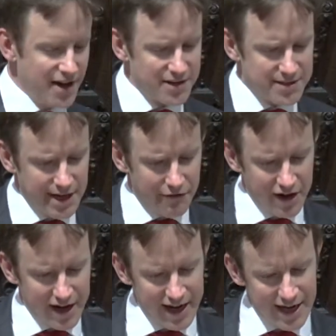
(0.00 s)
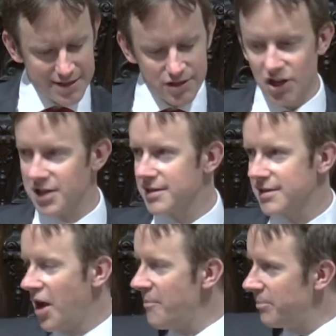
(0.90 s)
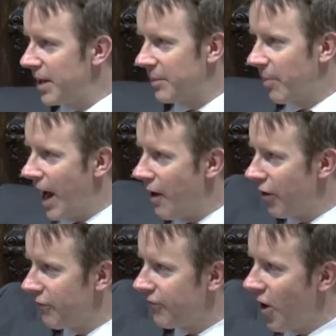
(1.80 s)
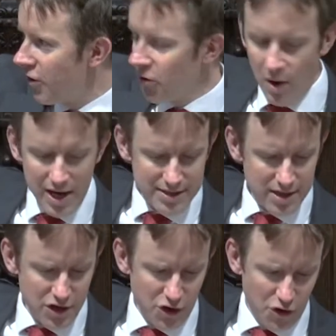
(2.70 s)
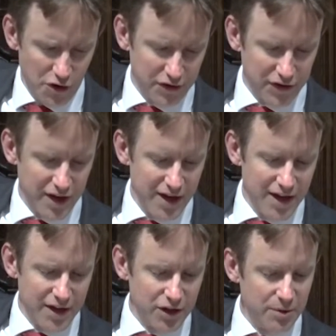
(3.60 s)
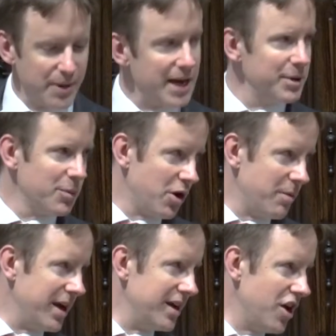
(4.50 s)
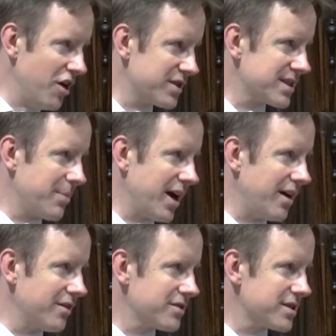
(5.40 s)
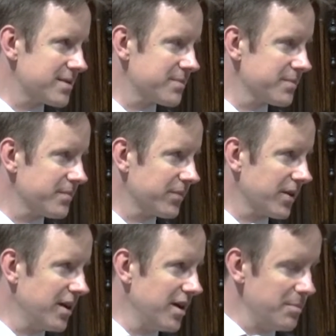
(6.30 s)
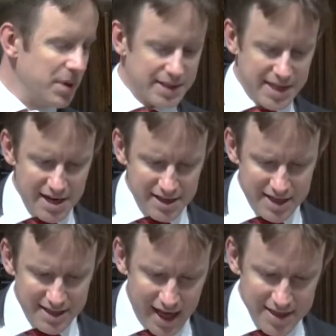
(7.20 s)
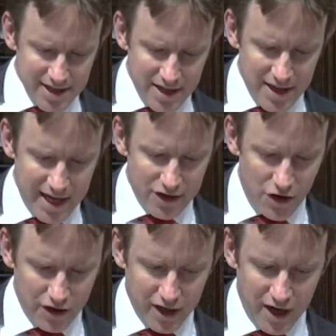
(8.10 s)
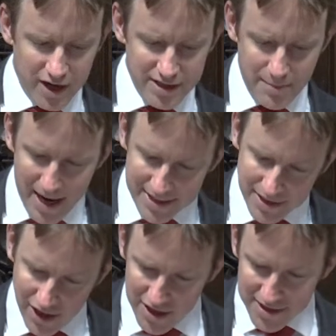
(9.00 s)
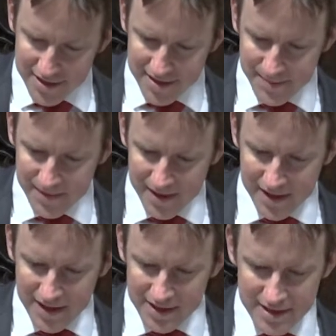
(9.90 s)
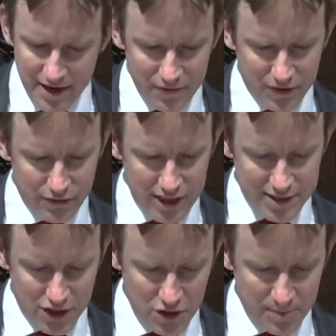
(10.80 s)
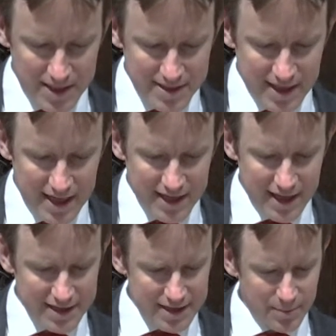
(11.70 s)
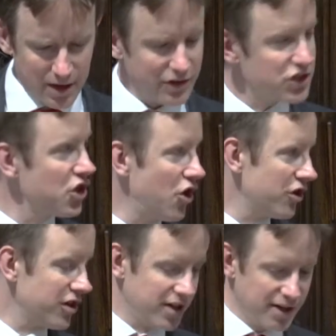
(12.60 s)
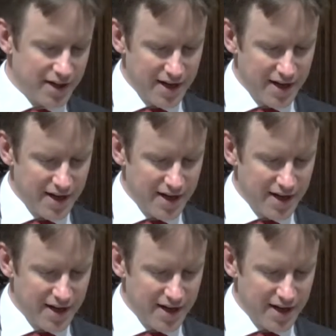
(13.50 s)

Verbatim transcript: Assyria is just some big power far away to the north that maybe we're a bit nervous about. But 10 years later, they conquer Damascus, 732 BC. That's a bit of a shock.